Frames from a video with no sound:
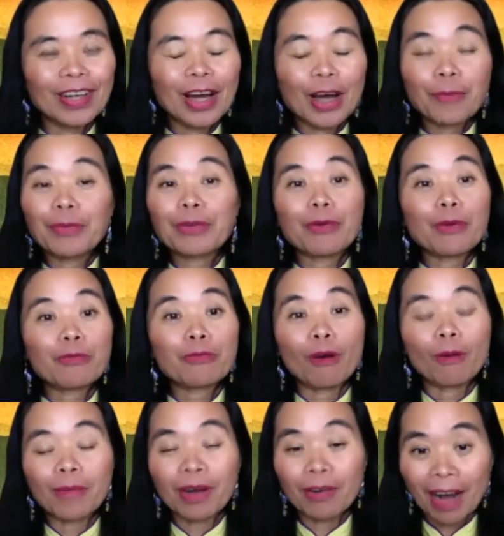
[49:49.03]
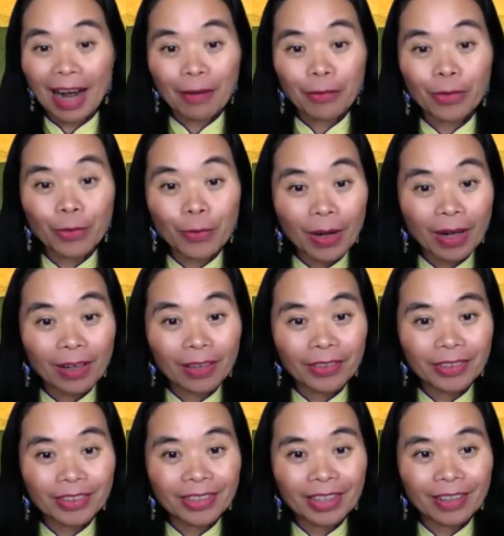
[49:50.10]
people from around the world, you
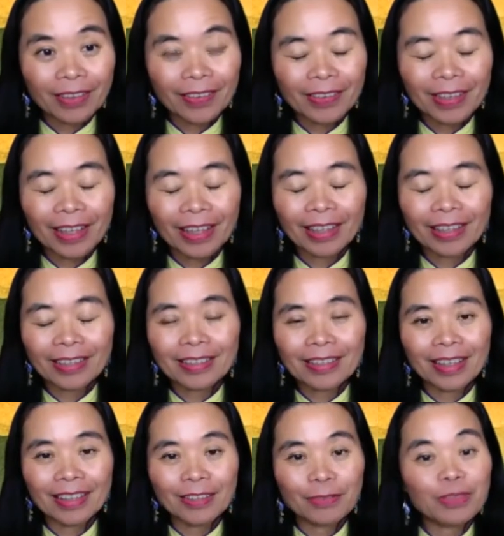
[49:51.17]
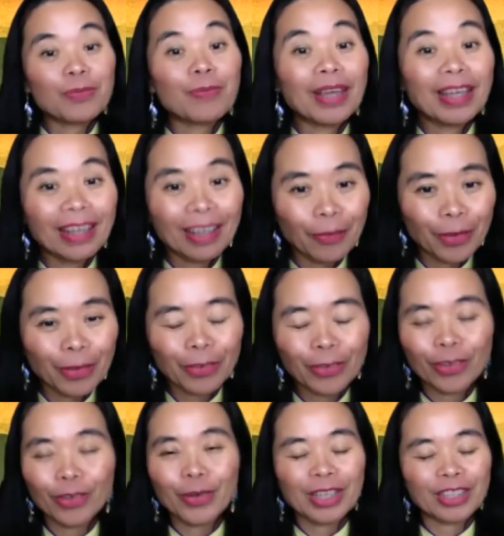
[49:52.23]
know, and speaking with you
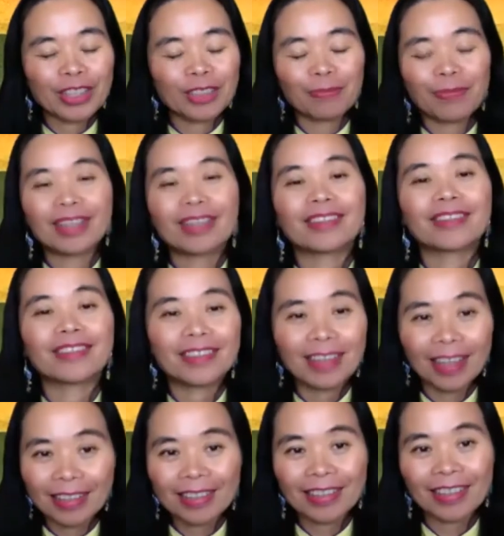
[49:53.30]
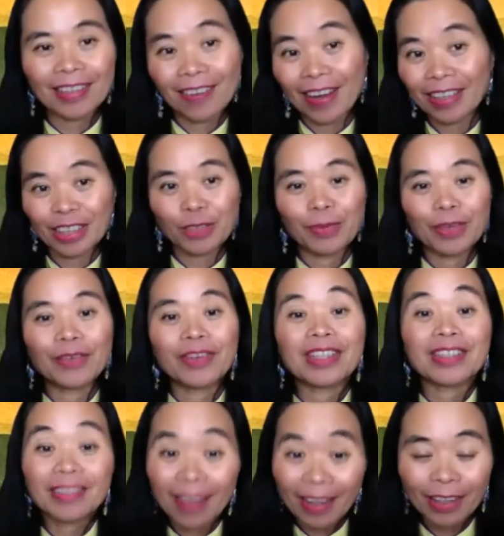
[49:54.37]
has been such a great experience.
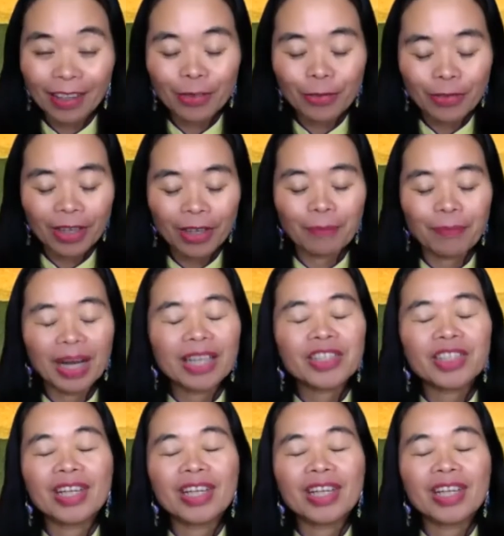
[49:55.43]
Thank you very much.